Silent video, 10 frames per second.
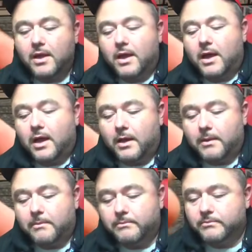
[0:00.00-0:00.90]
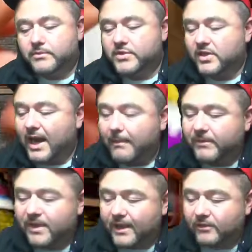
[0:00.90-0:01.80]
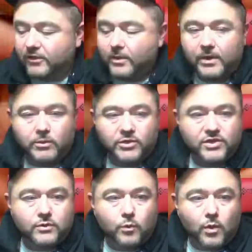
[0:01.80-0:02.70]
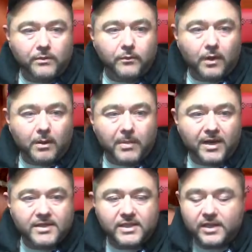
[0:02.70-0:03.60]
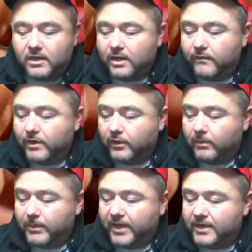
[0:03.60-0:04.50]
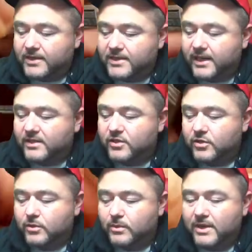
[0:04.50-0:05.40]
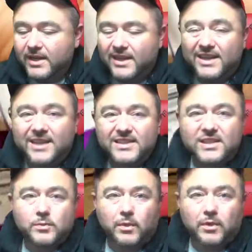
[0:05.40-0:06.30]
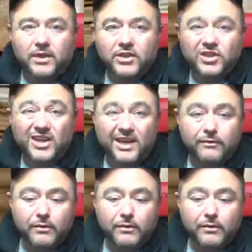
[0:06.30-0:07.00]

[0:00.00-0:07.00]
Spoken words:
So I opted not to do it, and we'll just do 1 full unboxing here to give you a little bit of insight to, is this worth it? Should I even